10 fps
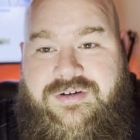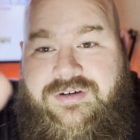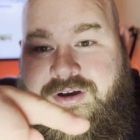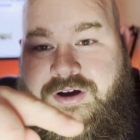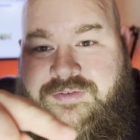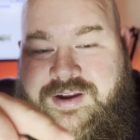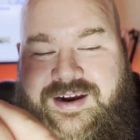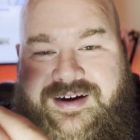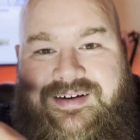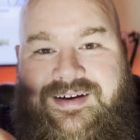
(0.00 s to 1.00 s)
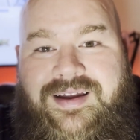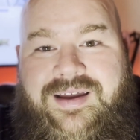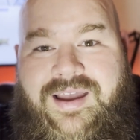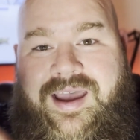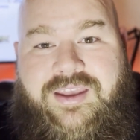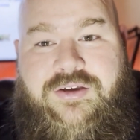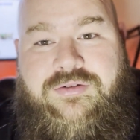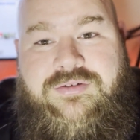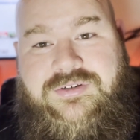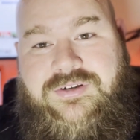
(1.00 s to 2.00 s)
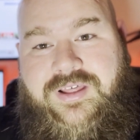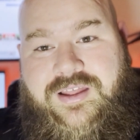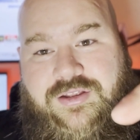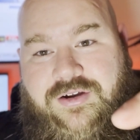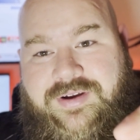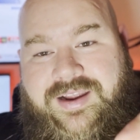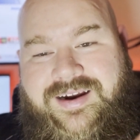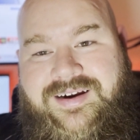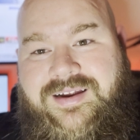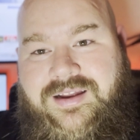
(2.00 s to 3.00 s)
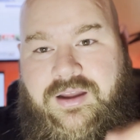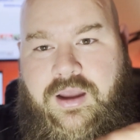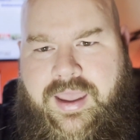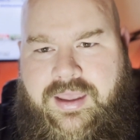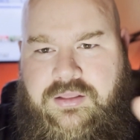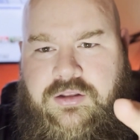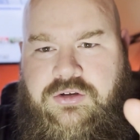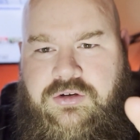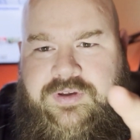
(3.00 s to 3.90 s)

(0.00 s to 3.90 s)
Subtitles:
go over here. Hey, you, do this over here. Hey, the two of